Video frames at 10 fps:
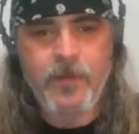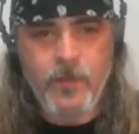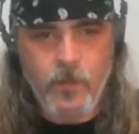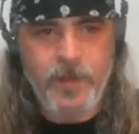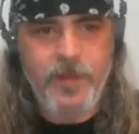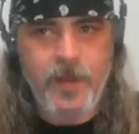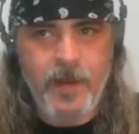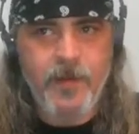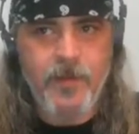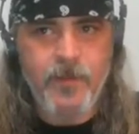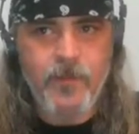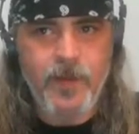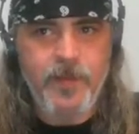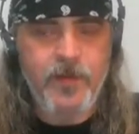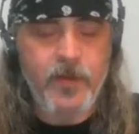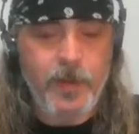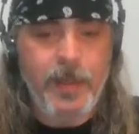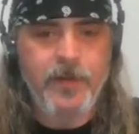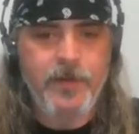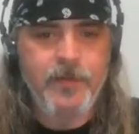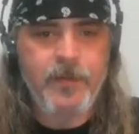with doing it.